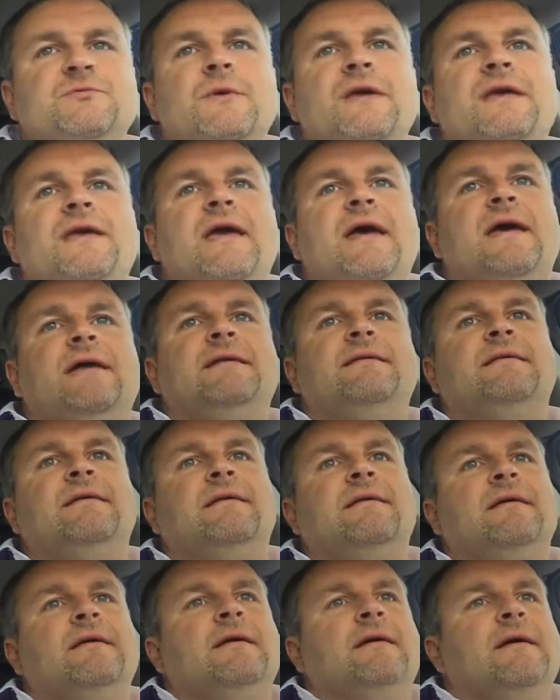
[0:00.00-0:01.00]
weekend
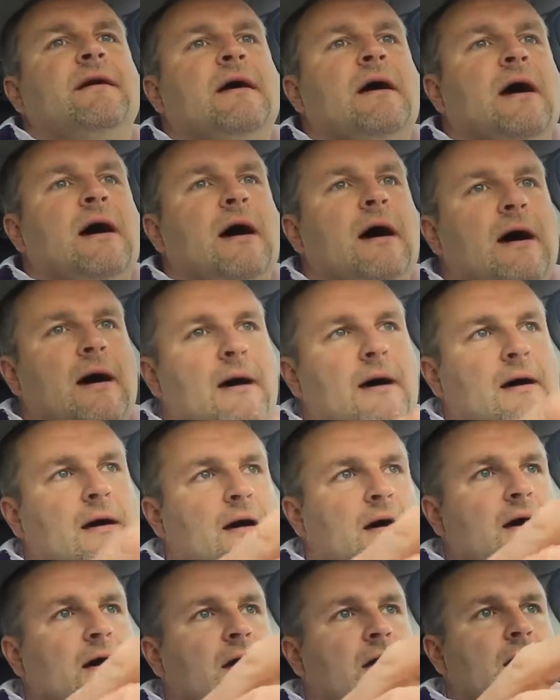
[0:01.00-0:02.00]

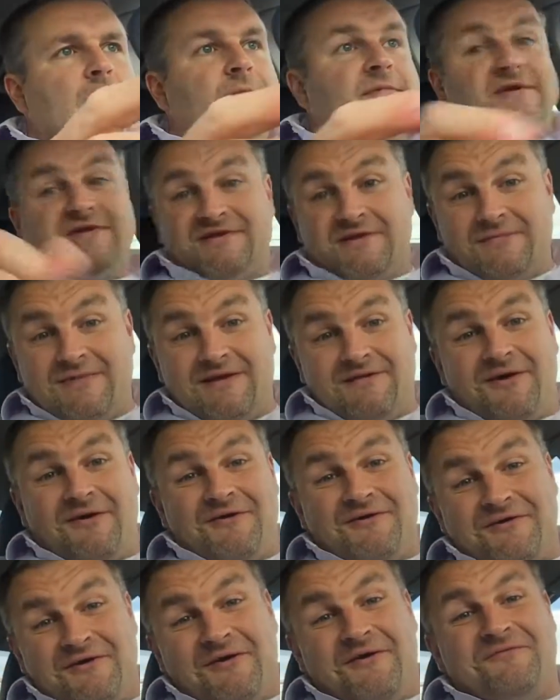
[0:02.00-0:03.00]
because I'll be
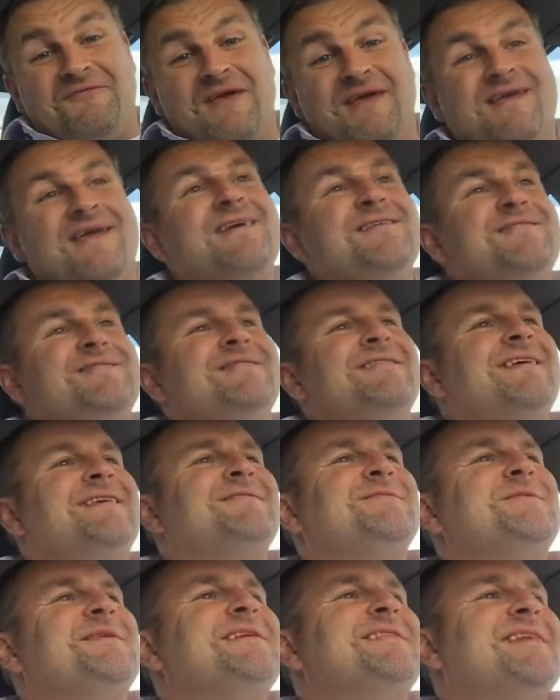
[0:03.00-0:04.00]
on vacation
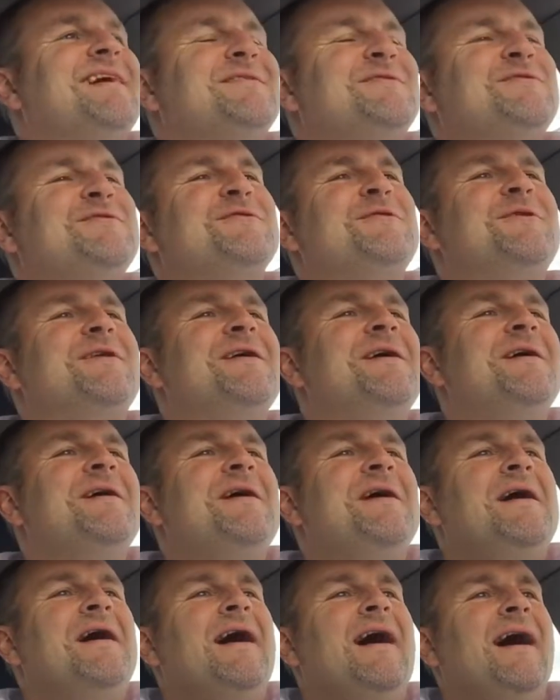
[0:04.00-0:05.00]
next week down the shore.
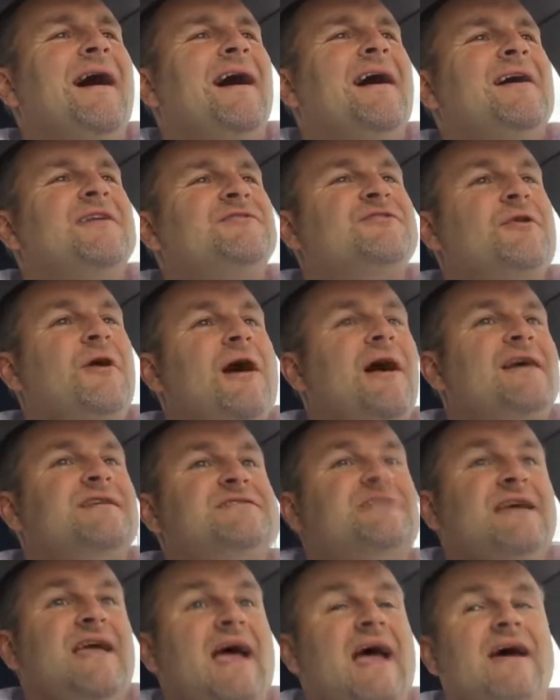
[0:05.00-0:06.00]
So I
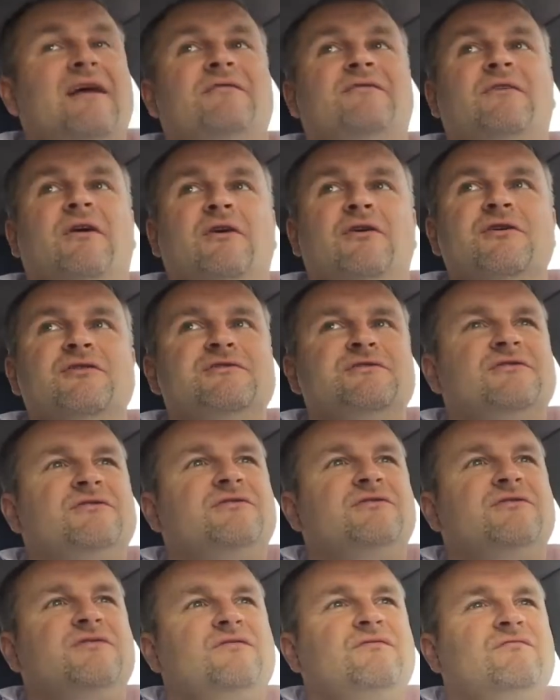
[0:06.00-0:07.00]
actually have a good
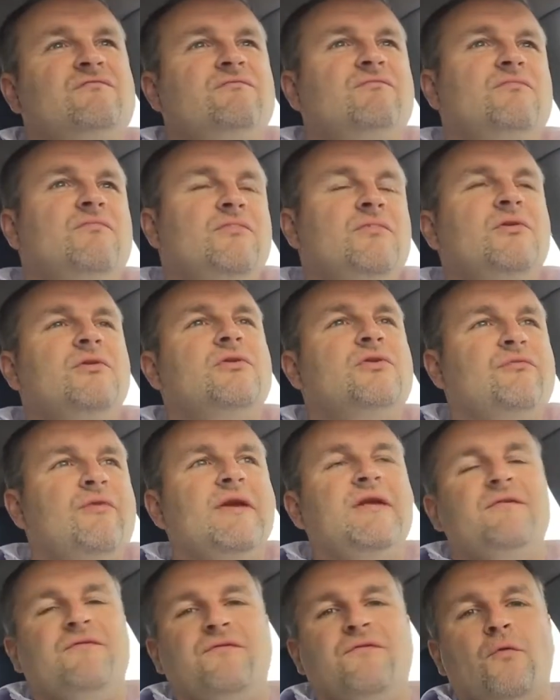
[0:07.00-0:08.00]

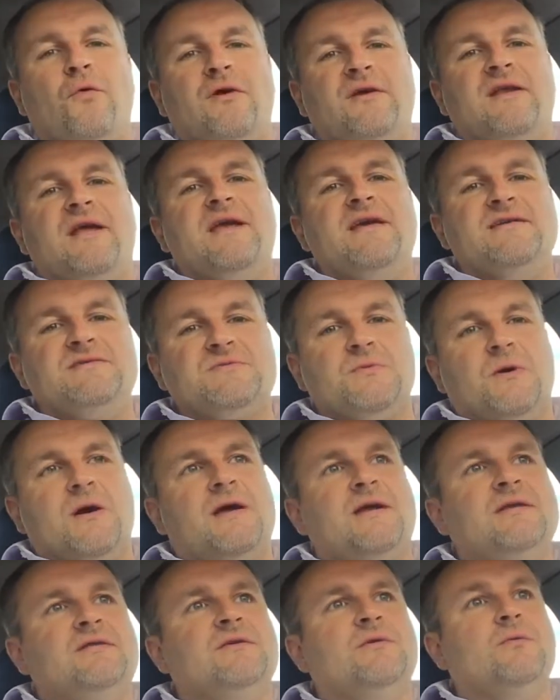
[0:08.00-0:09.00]
3 to 4 days where
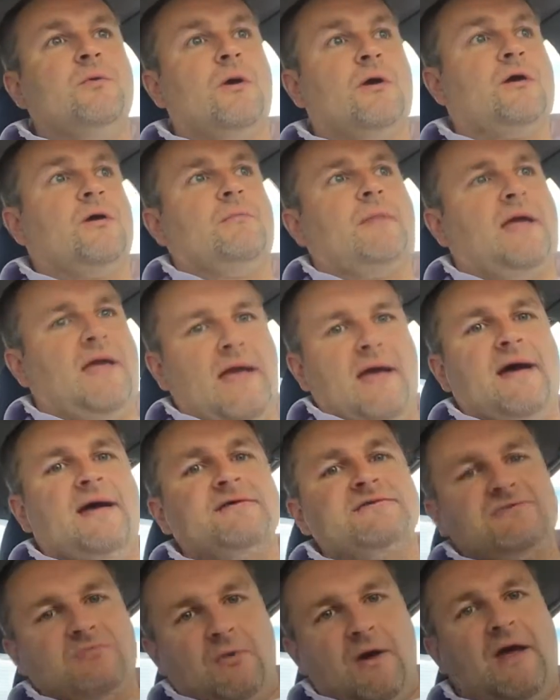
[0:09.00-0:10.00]
I can do work on my
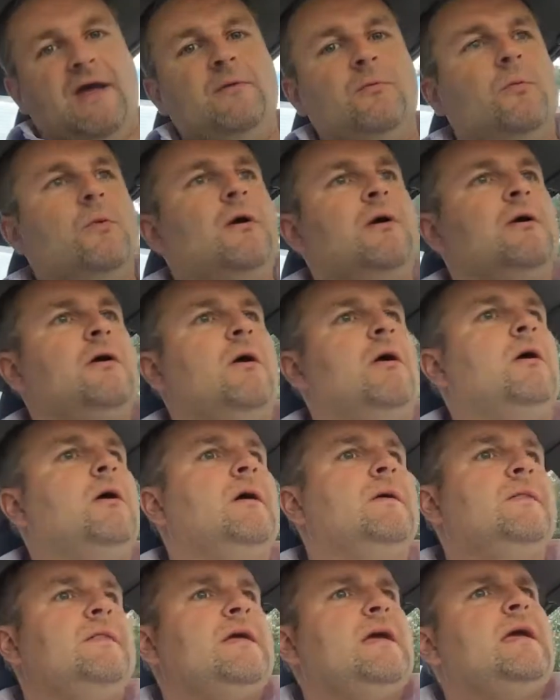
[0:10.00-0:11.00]
house and work
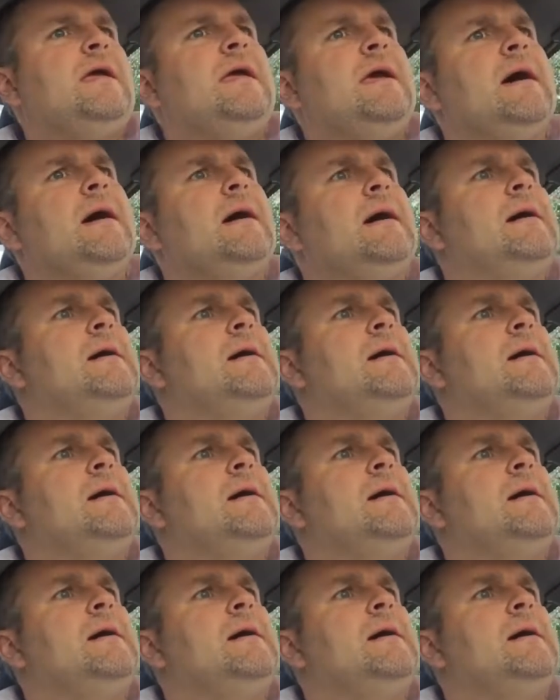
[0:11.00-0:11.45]
on the